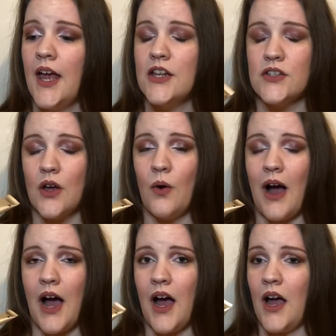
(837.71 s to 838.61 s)
So
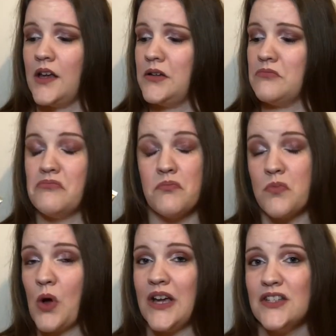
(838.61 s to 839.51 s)
I'm
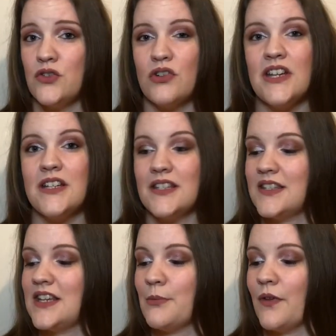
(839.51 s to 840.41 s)
quite intrigued to
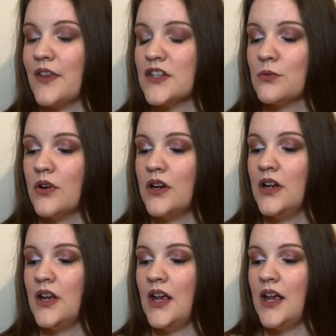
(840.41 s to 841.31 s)
see about this one.
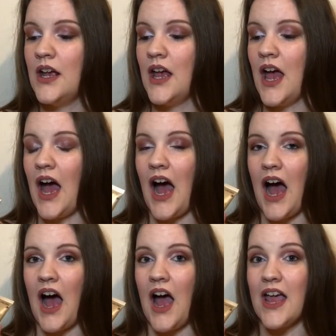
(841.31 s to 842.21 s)

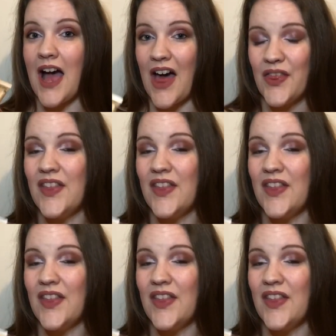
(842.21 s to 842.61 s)
I